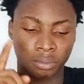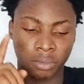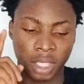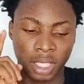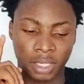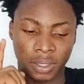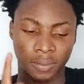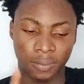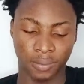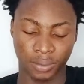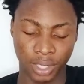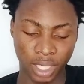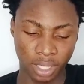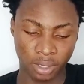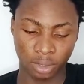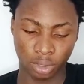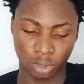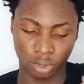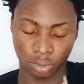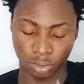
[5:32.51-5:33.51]
It's free
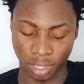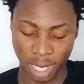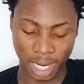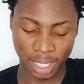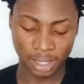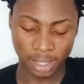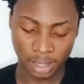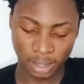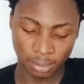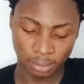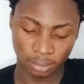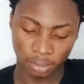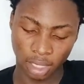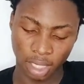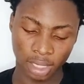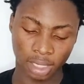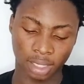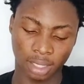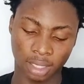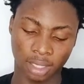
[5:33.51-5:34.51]
to write.
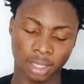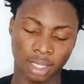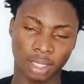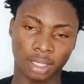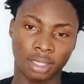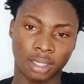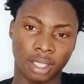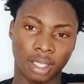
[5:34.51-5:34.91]
It's the